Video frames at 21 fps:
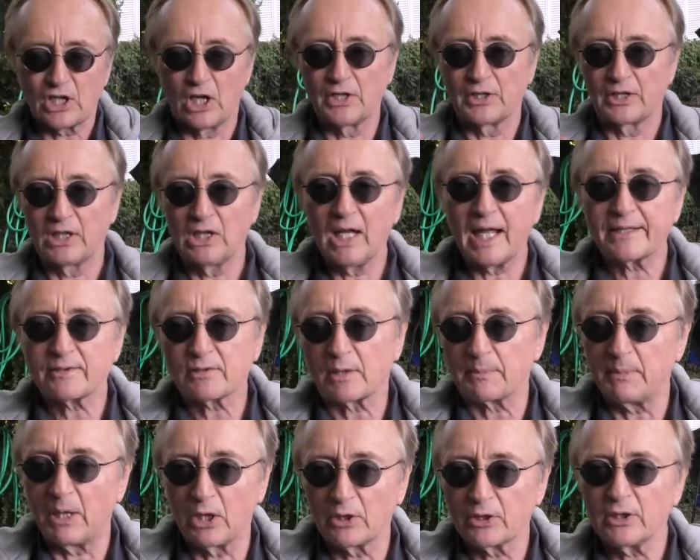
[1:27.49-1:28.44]
So an
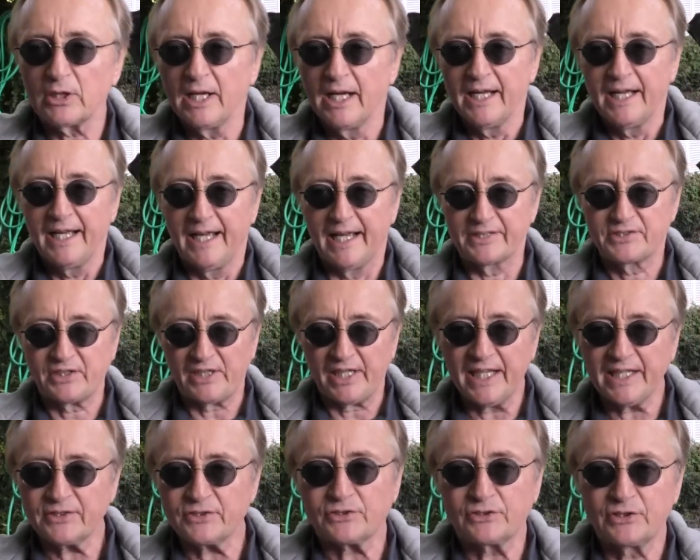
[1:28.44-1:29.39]
electric motor has
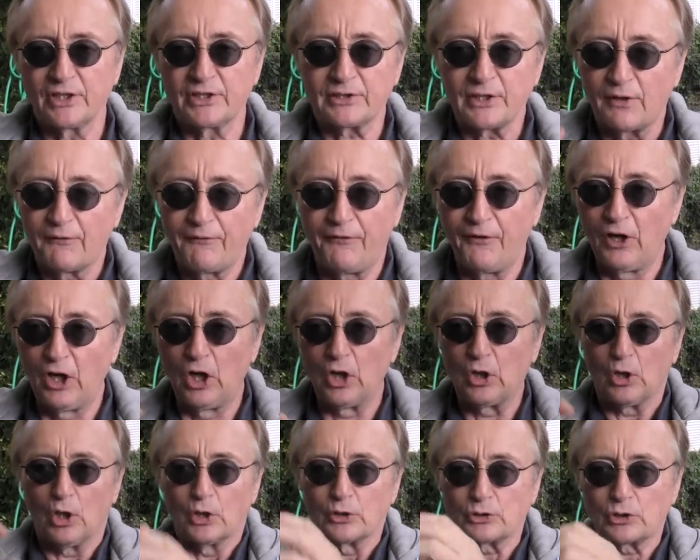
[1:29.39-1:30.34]
instant
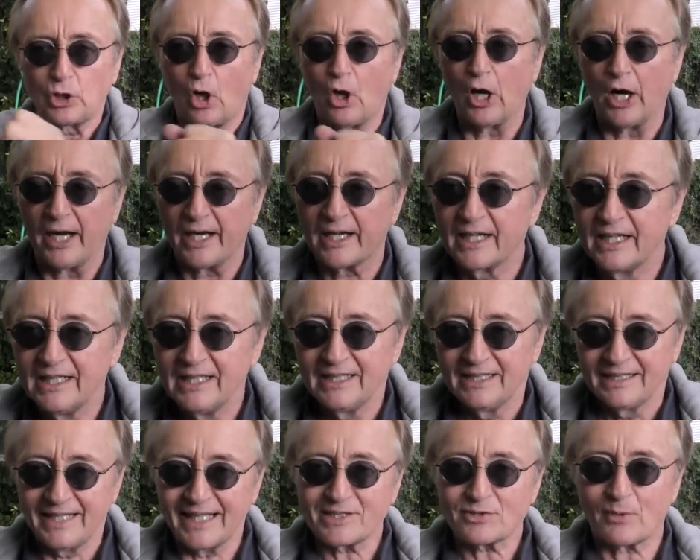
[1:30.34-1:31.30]
full torque.
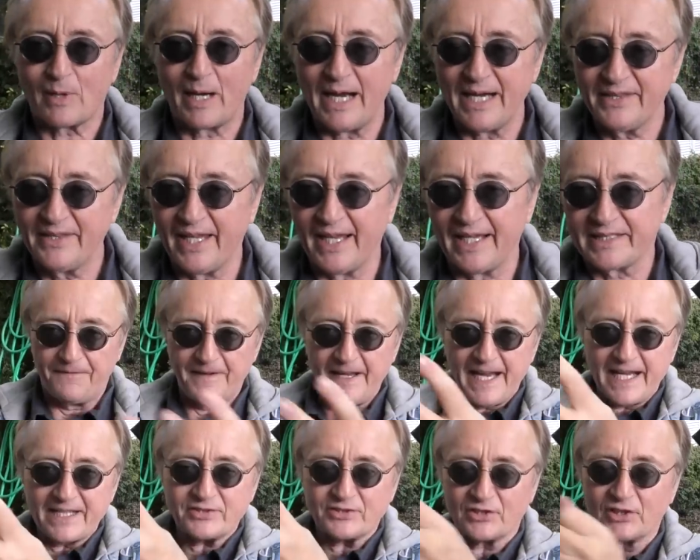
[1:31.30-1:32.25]
That's why that
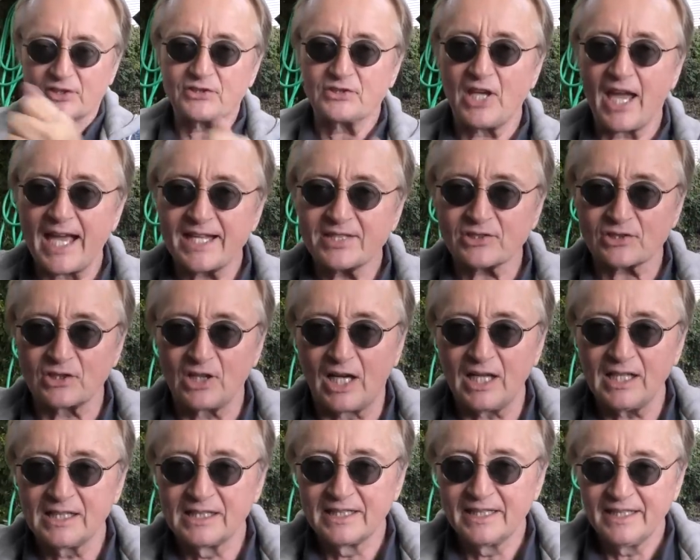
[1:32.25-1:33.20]
fastest
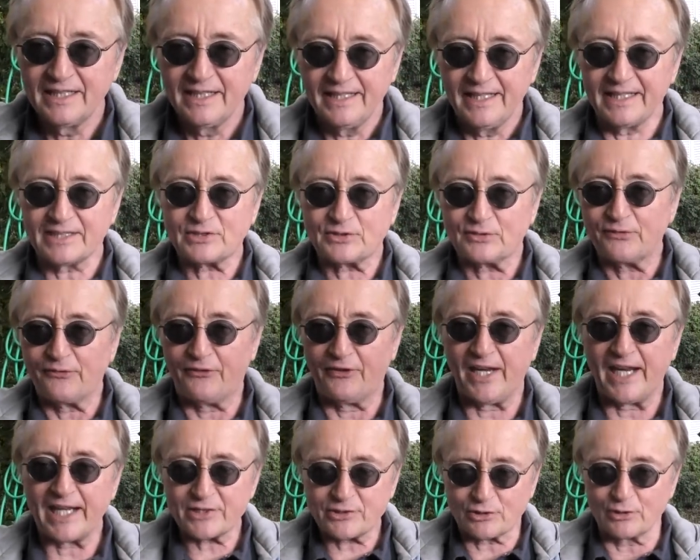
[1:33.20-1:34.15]
Tesla, it's
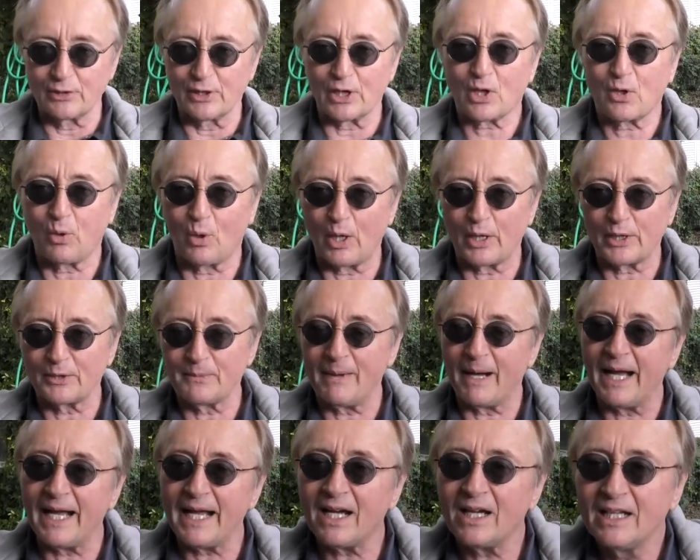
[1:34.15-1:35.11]
faster in a quarter
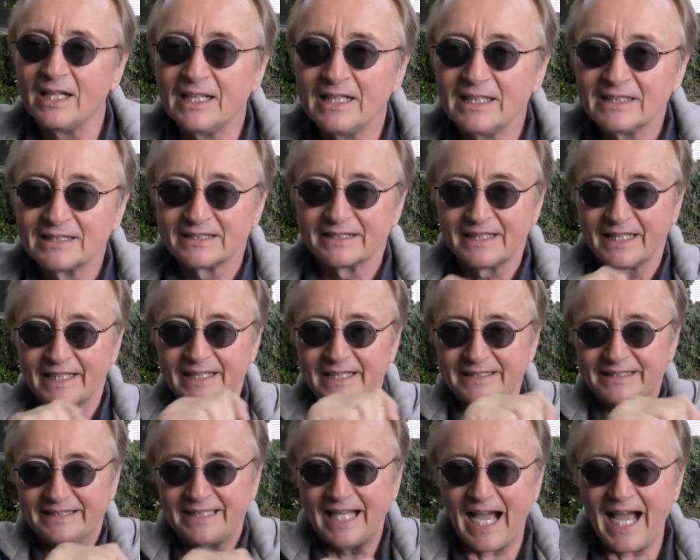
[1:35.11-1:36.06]
mile than
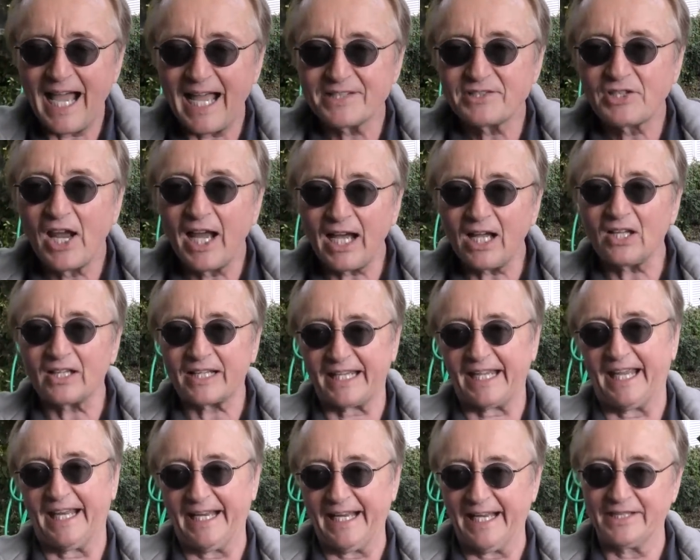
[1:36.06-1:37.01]
a Dodge
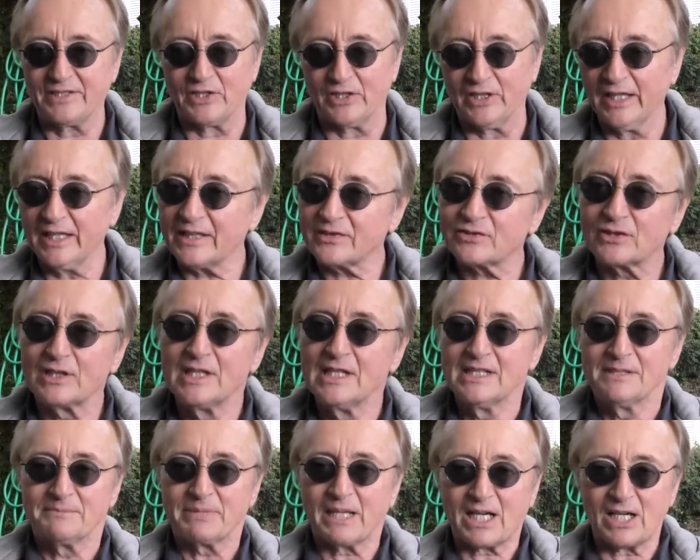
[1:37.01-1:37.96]
Hellcat engine is,
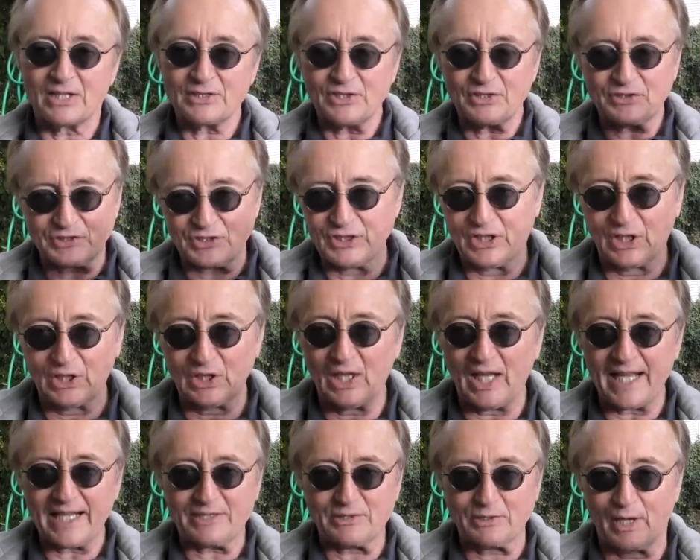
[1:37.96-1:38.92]
because it's an
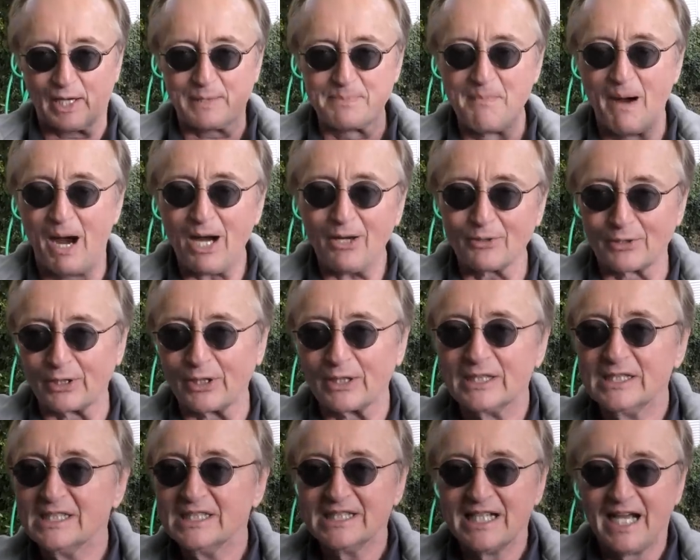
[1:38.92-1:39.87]
electric
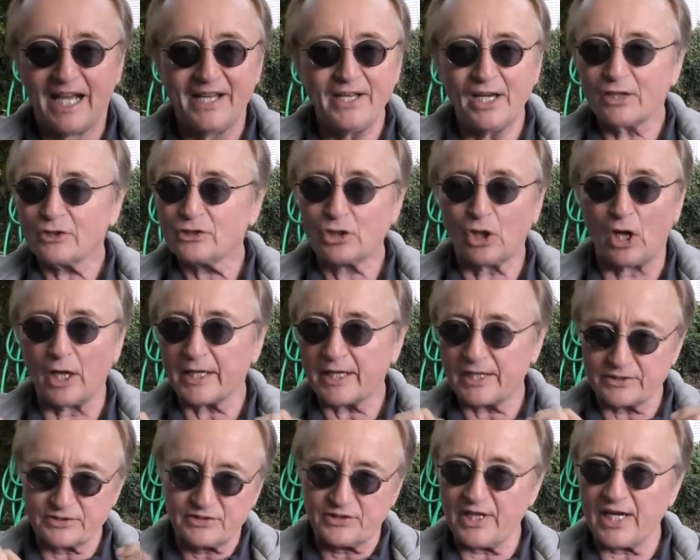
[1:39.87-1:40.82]
motor and their
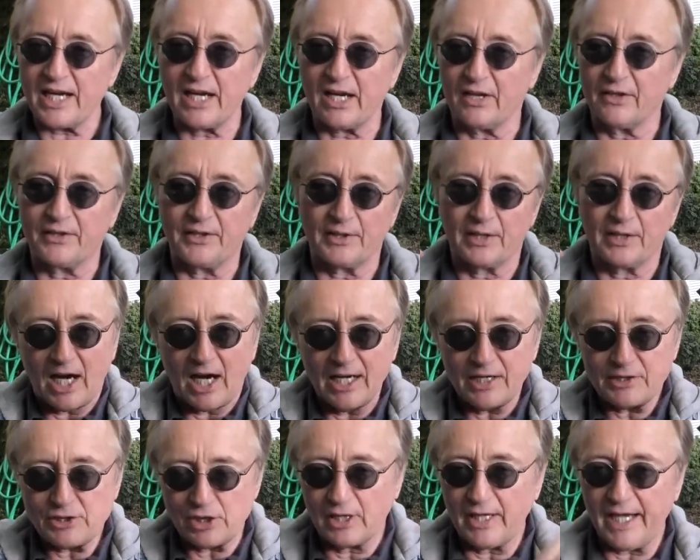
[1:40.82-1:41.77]
torque is there.
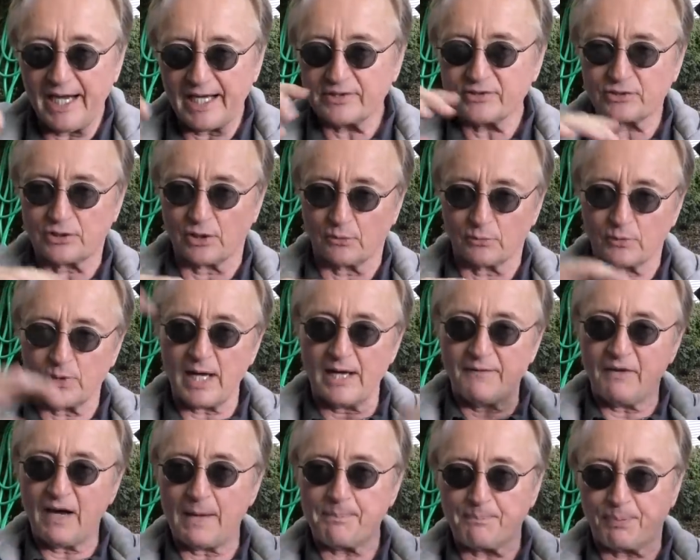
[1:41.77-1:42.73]
charger has to
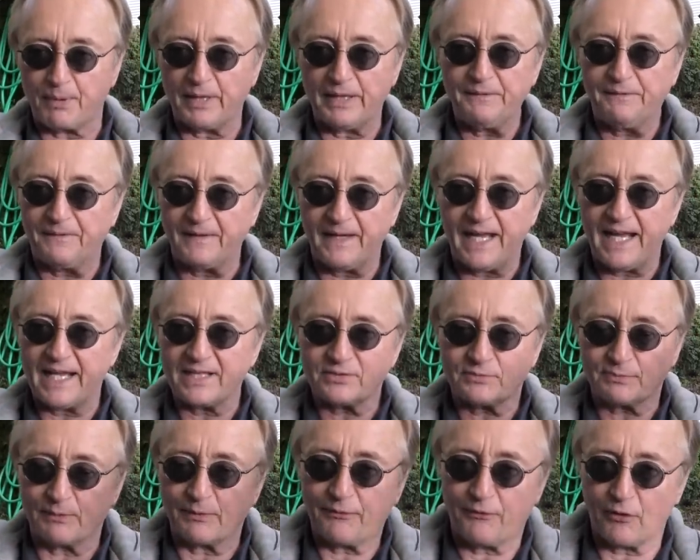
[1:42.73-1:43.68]
rev up pretty
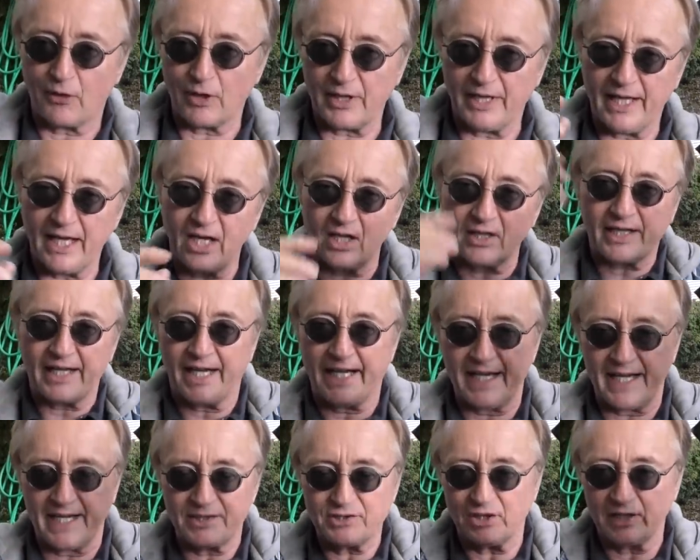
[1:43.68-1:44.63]
fast before the
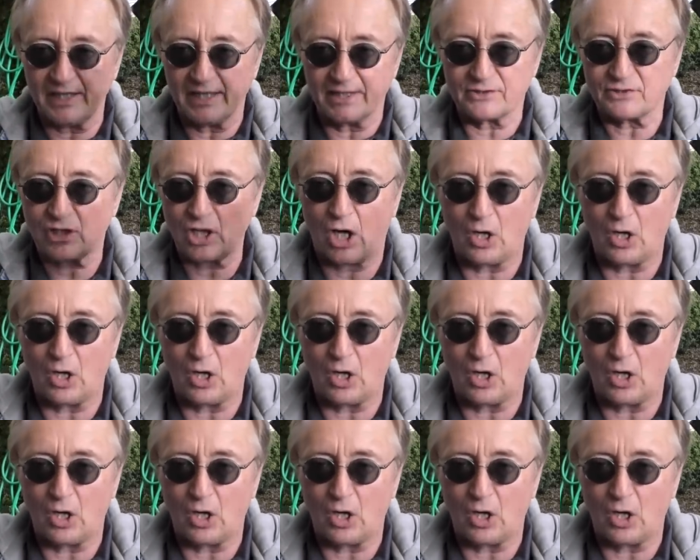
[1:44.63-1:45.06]
Hellcat engine gets